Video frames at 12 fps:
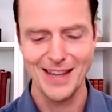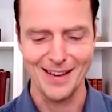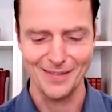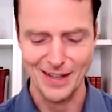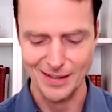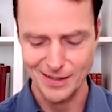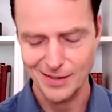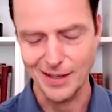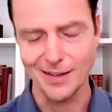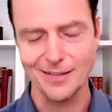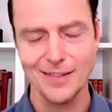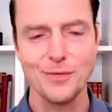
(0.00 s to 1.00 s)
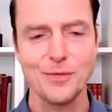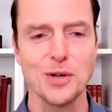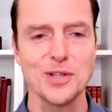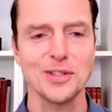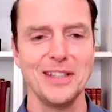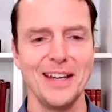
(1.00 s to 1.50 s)
Yeah, that's uh,
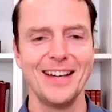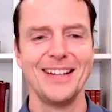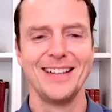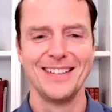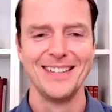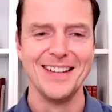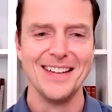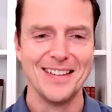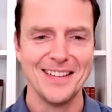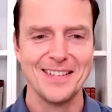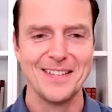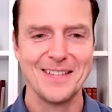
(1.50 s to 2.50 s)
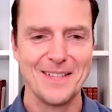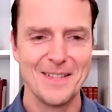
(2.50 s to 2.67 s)
unfortunately. Yeah. I mean, do you